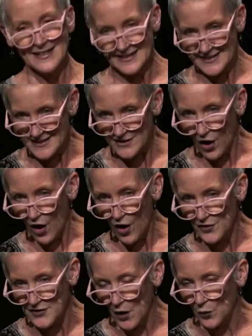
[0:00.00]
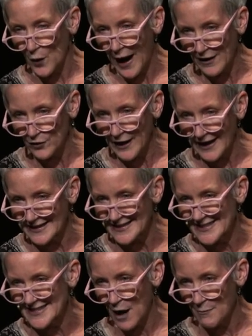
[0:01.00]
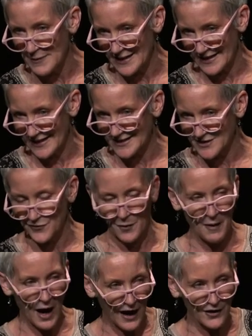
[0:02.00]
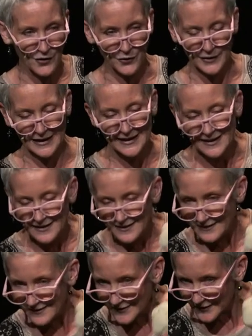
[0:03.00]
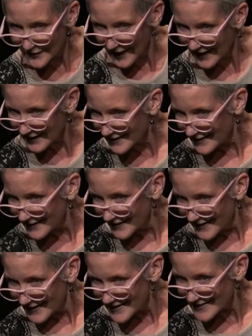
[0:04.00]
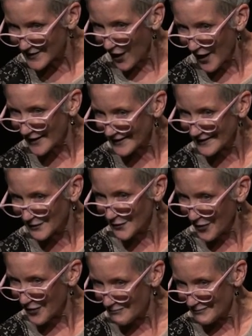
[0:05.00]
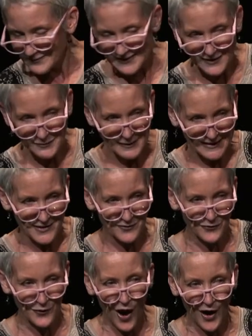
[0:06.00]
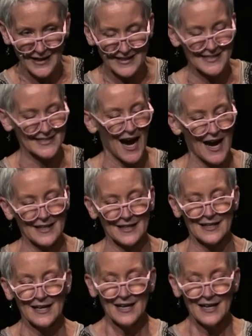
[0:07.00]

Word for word: This is called a rhyolite dummy. It's from Hungary. Do you hear that? It's got little little bits of rock inside it.